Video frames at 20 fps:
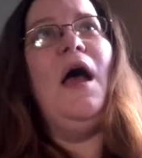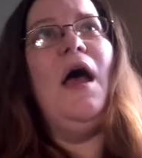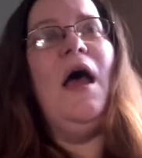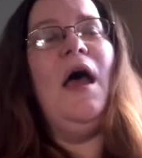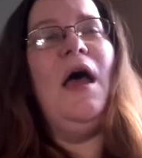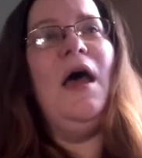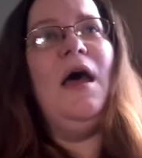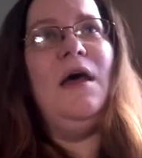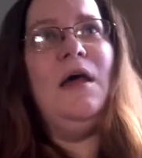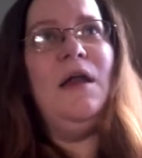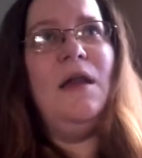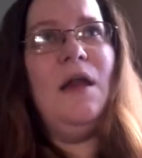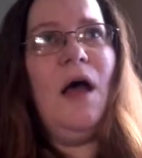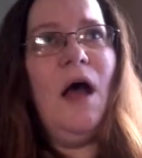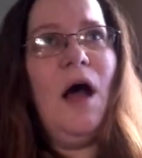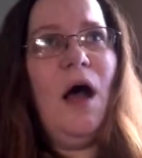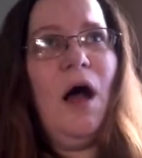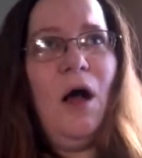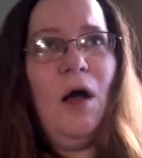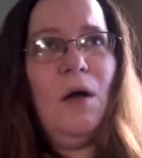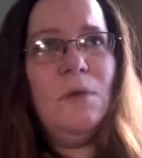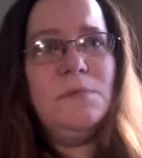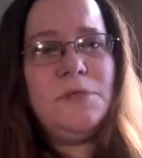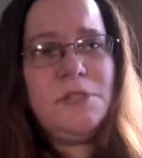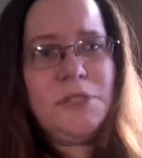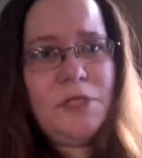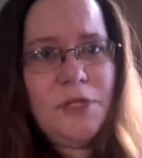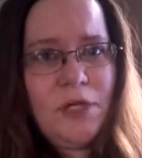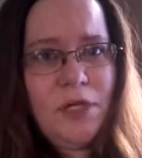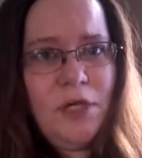and
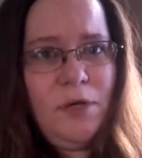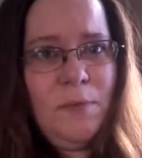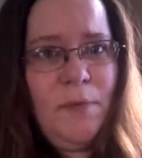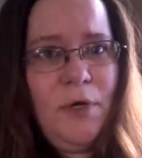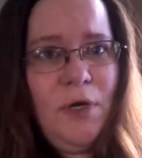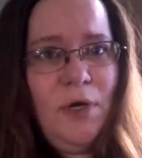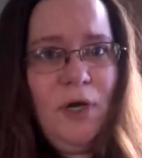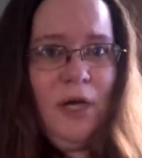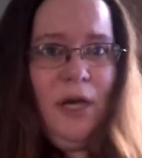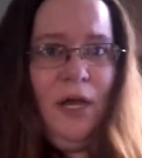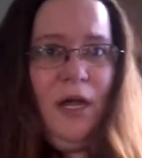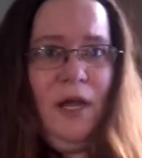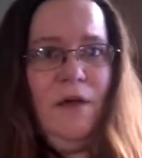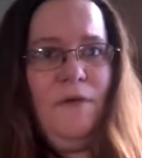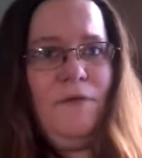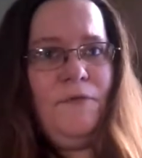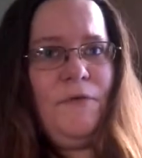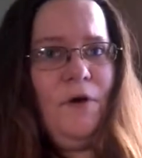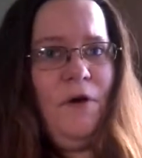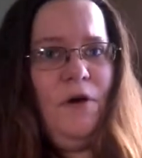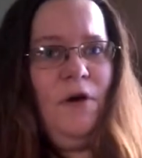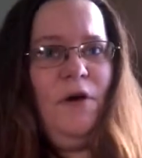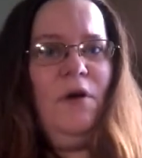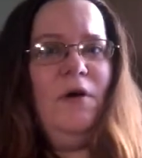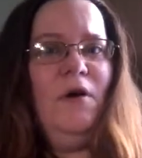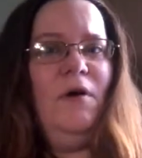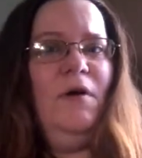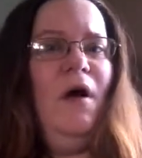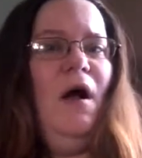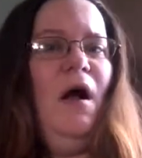to the community
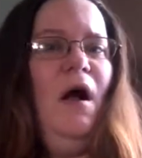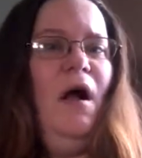for